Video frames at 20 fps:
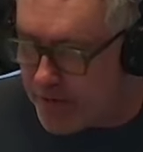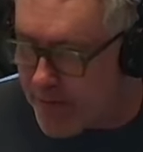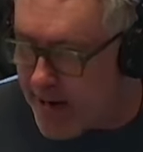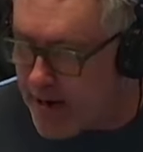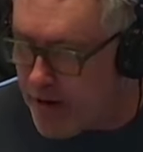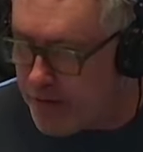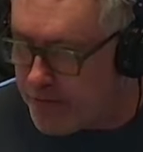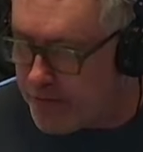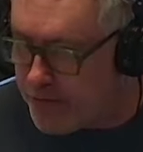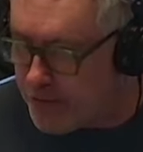
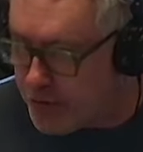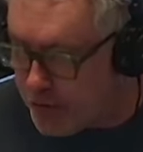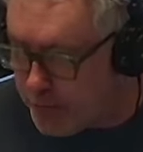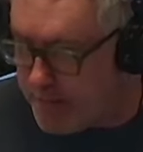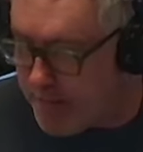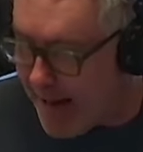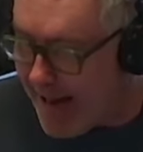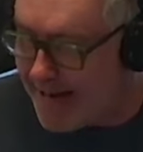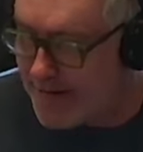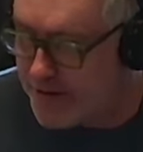round could be
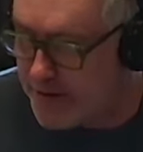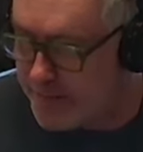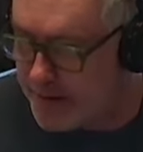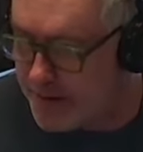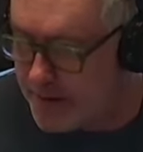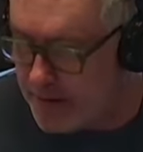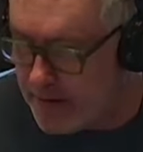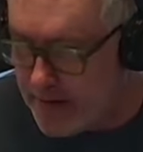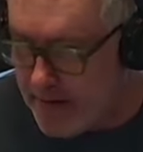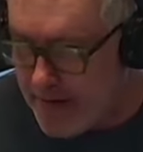
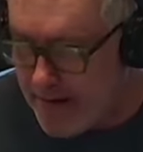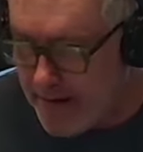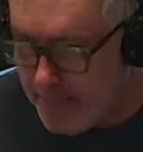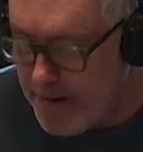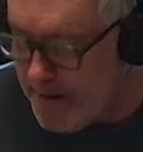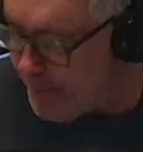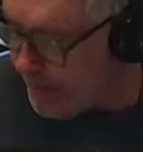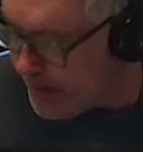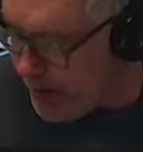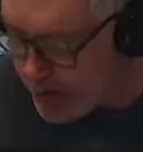possible.
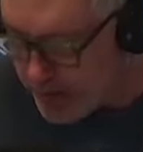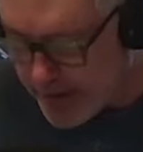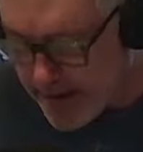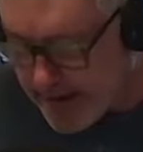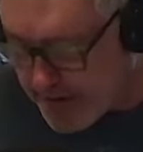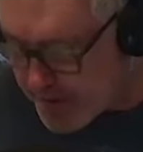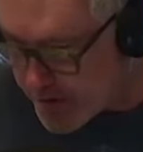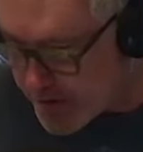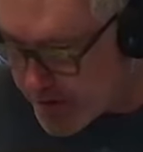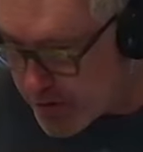People don't
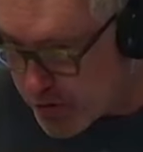like this